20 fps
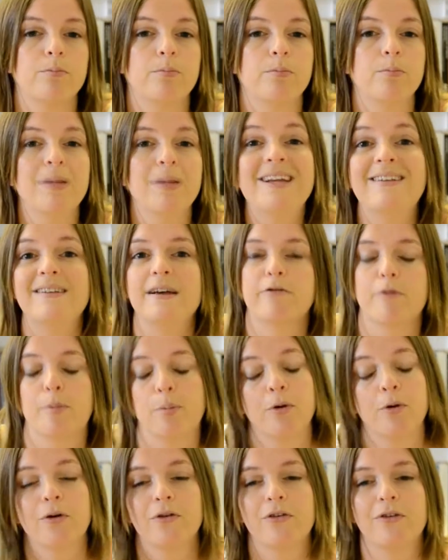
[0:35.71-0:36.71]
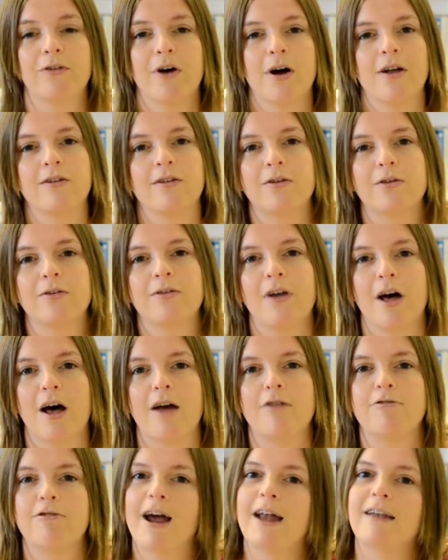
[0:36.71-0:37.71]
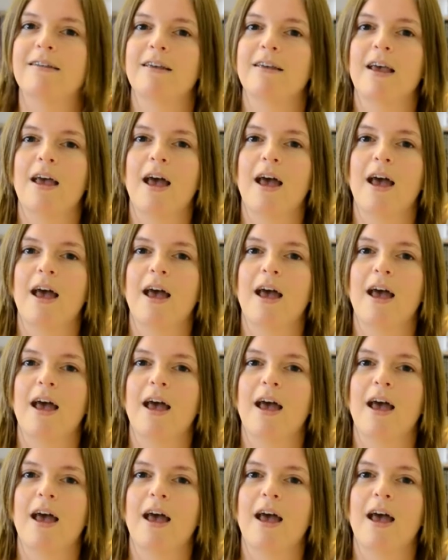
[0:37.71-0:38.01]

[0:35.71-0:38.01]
media reports of articles that I'd read.